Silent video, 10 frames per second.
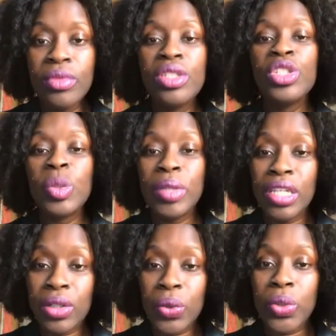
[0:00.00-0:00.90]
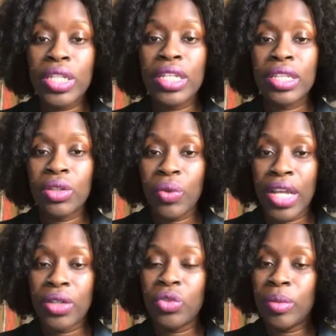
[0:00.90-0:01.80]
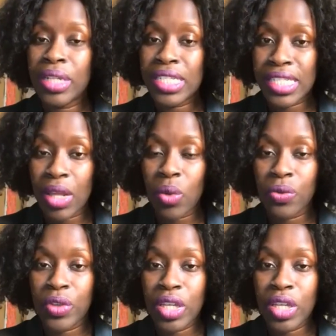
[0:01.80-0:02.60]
should be included in the grant agreement itself.